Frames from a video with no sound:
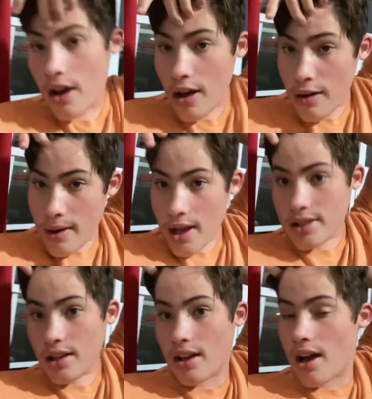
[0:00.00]
Oh, my
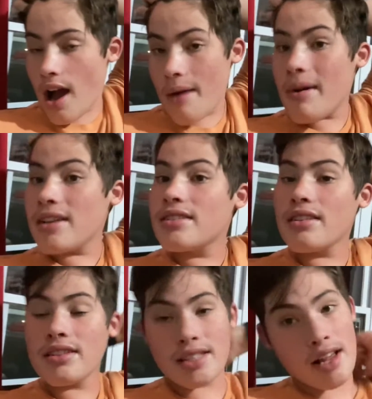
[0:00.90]
gosh. I look like a hot mess.
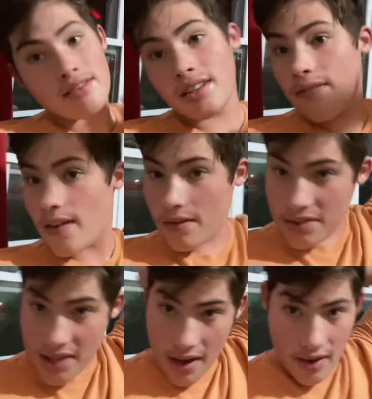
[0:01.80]
It's now
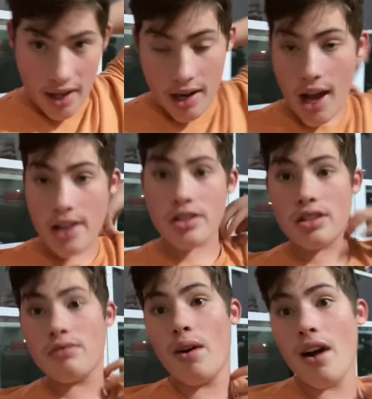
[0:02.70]
7:07. I
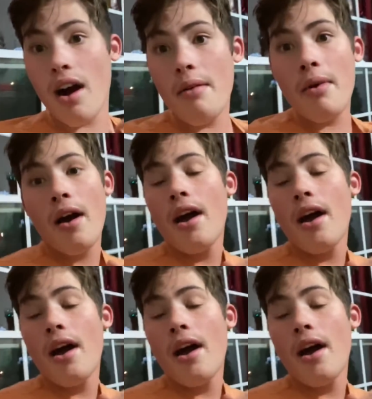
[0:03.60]
just woke up.